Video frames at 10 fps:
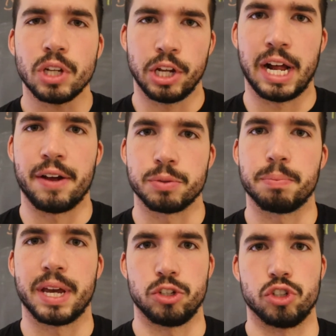It'll have some
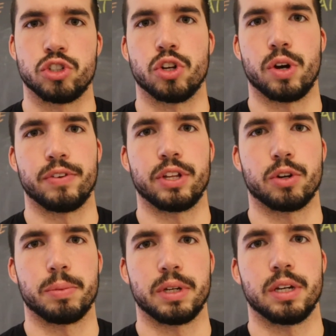pages, so everything
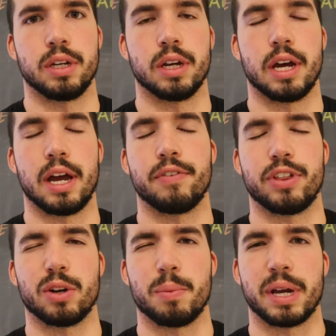
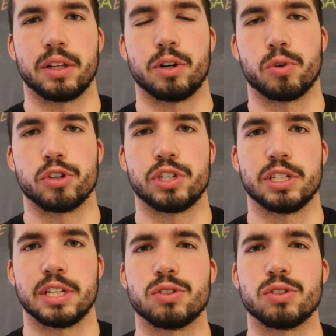will make a little more sense,